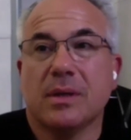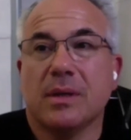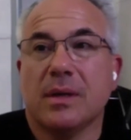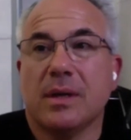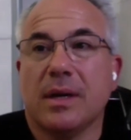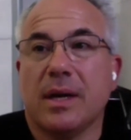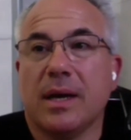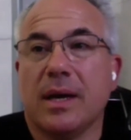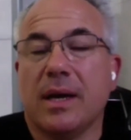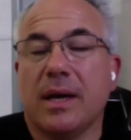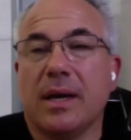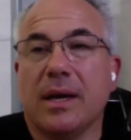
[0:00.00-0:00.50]

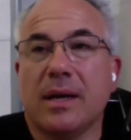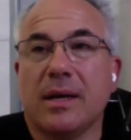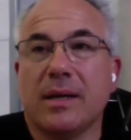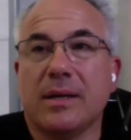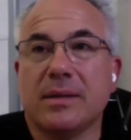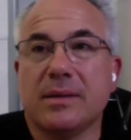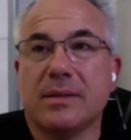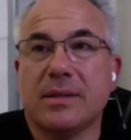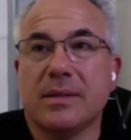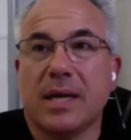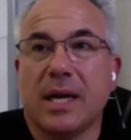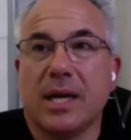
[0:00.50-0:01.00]

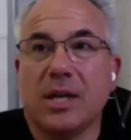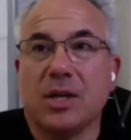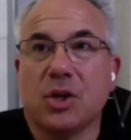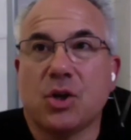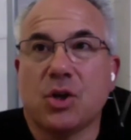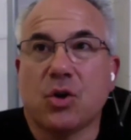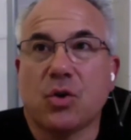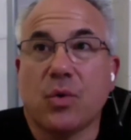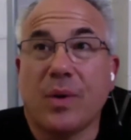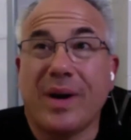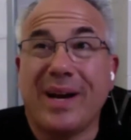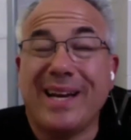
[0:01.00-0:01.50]
and
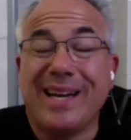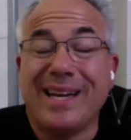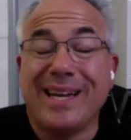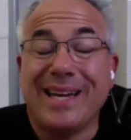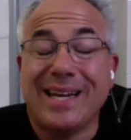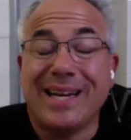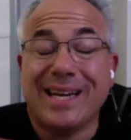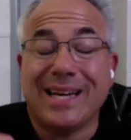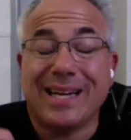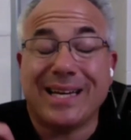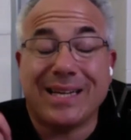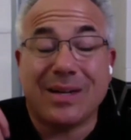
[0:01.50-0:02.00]

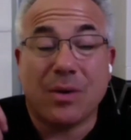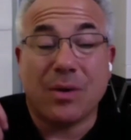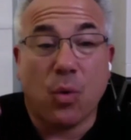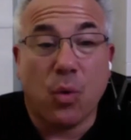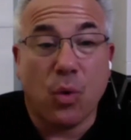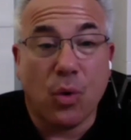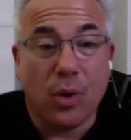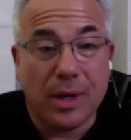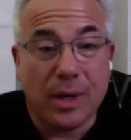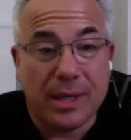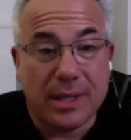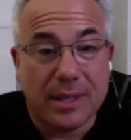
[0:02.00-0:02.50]
creating an
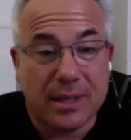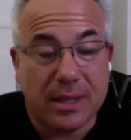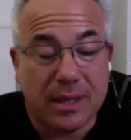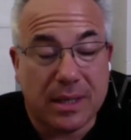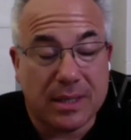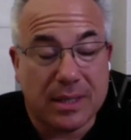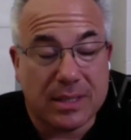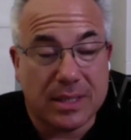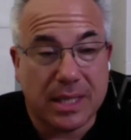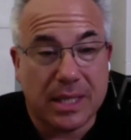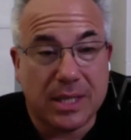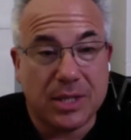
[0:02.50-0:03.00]

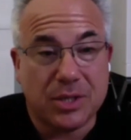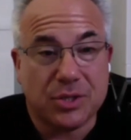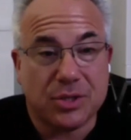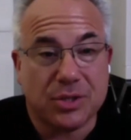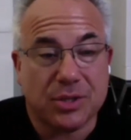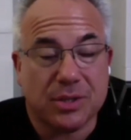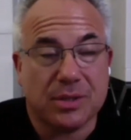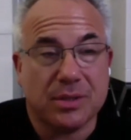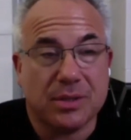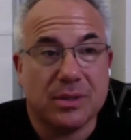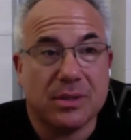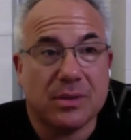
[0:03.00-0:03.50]

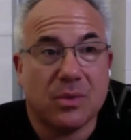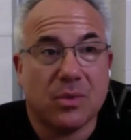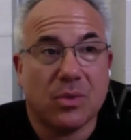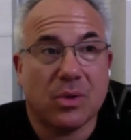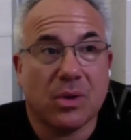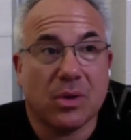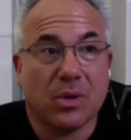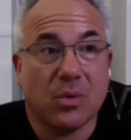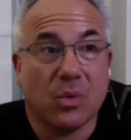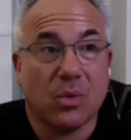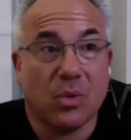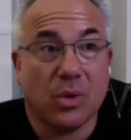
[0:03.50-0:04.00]
organization
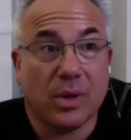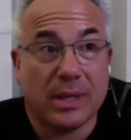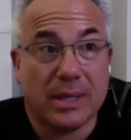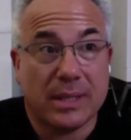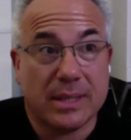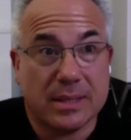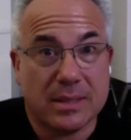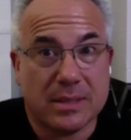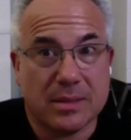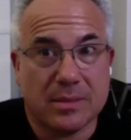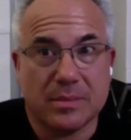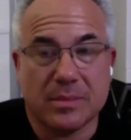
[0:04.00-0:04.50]
or an
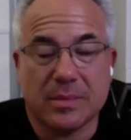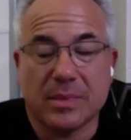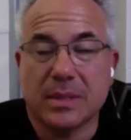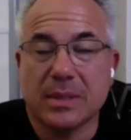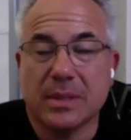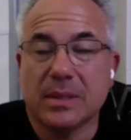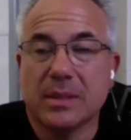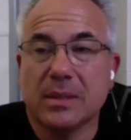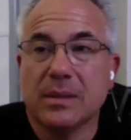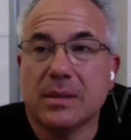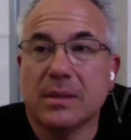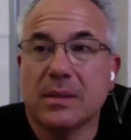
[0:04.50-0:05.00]
organism,
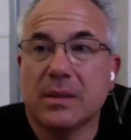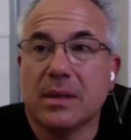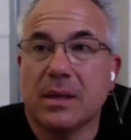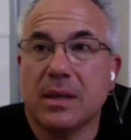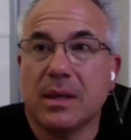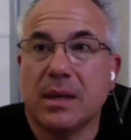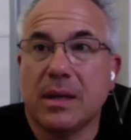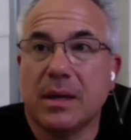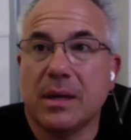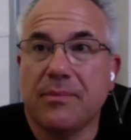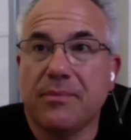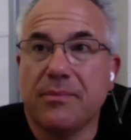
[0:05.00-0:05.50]

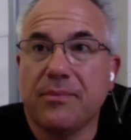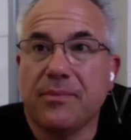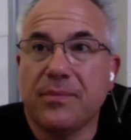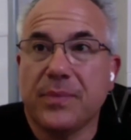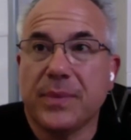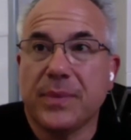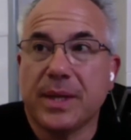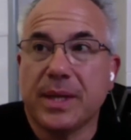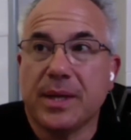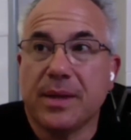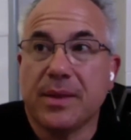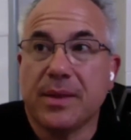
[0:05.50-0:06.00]
um,
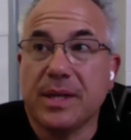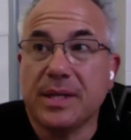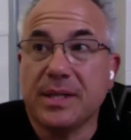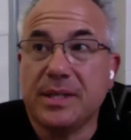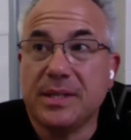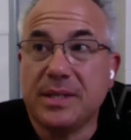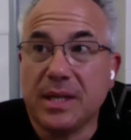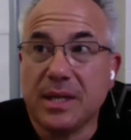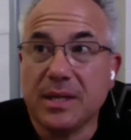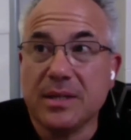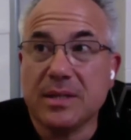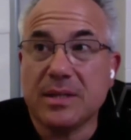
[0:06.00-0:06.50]
that
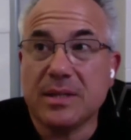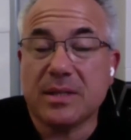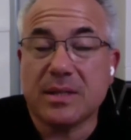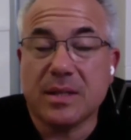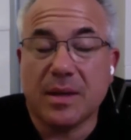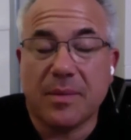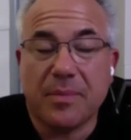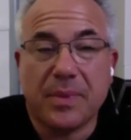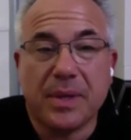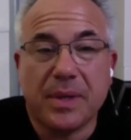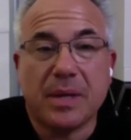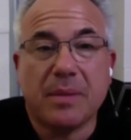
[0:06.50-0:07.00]
does
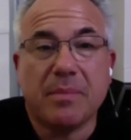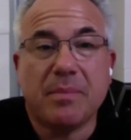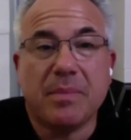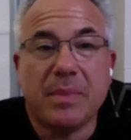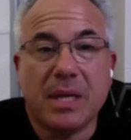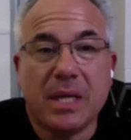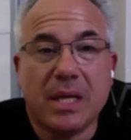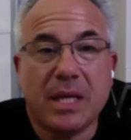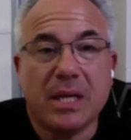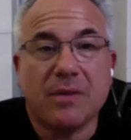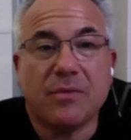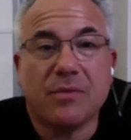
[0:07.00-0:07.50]
something
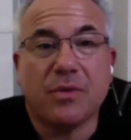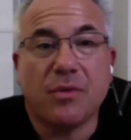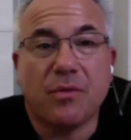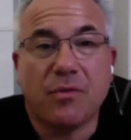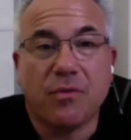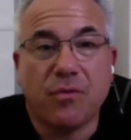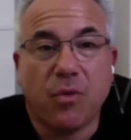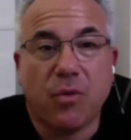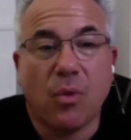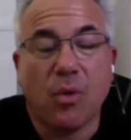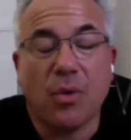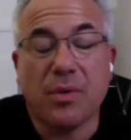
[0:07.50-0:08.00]
meaningful
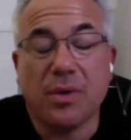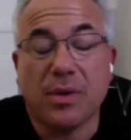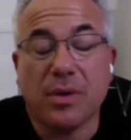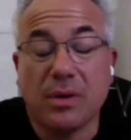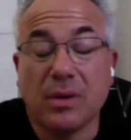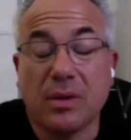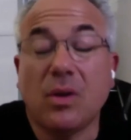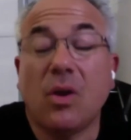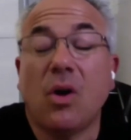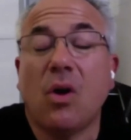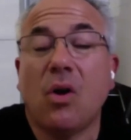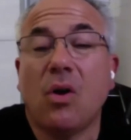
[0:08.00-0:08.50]
for the
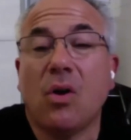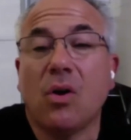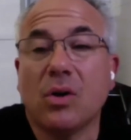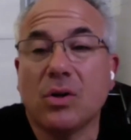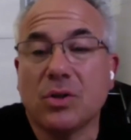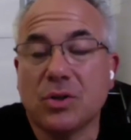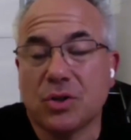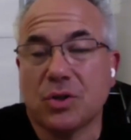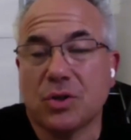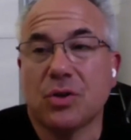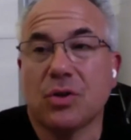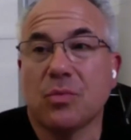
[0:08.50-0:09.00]
long
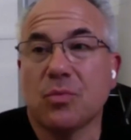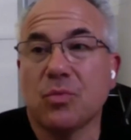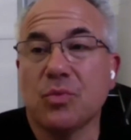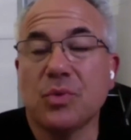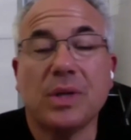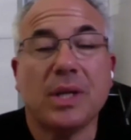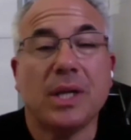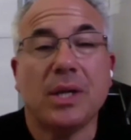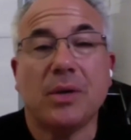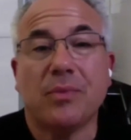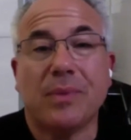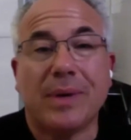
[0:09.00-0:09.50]
term
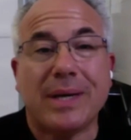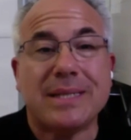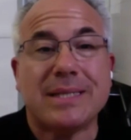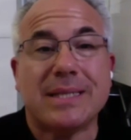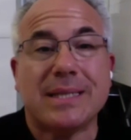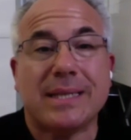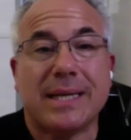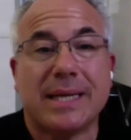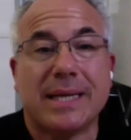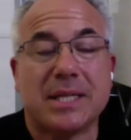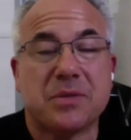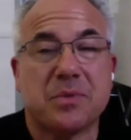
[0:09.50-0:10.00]
really
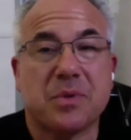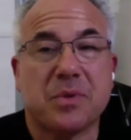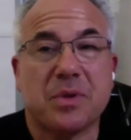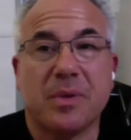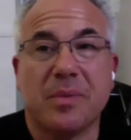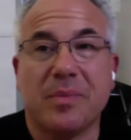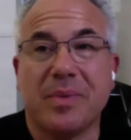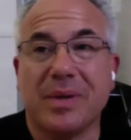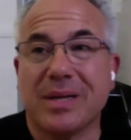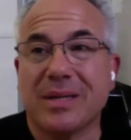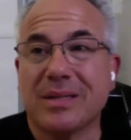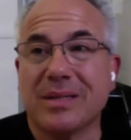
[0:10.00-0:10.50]
resonates with me,
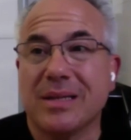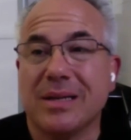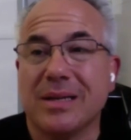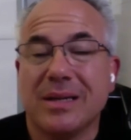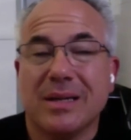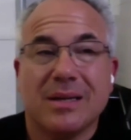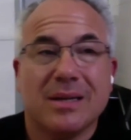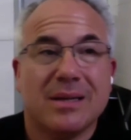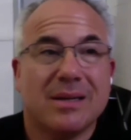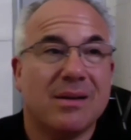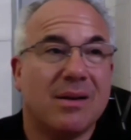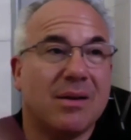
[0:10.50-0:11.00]
because
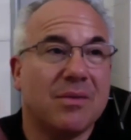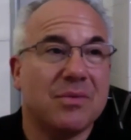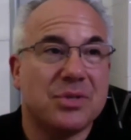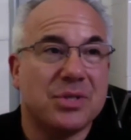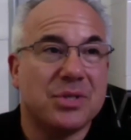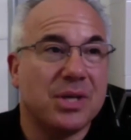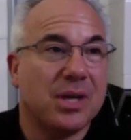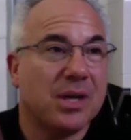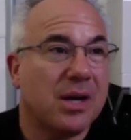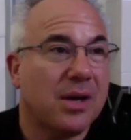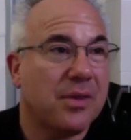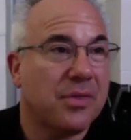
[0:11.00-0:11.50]
I was
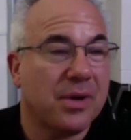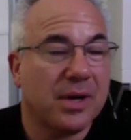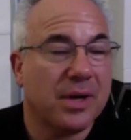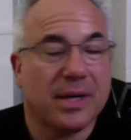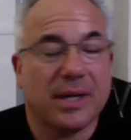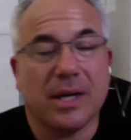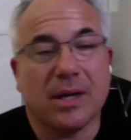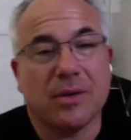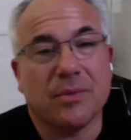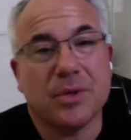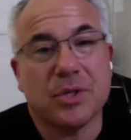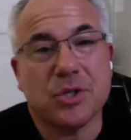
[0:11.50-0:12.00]
young. I thought
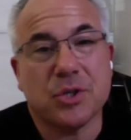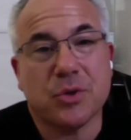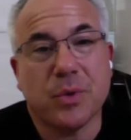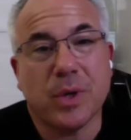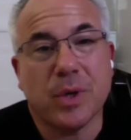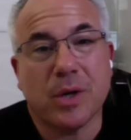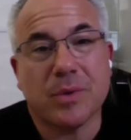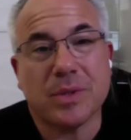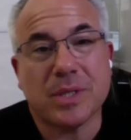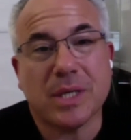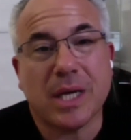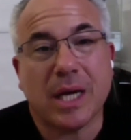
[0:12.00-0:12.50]
get rich
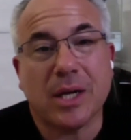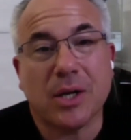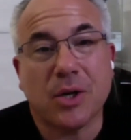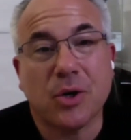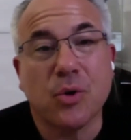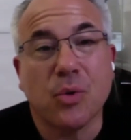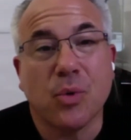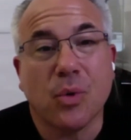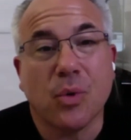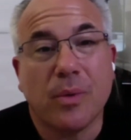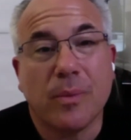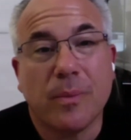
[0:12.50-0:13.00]
quick was kind of cool.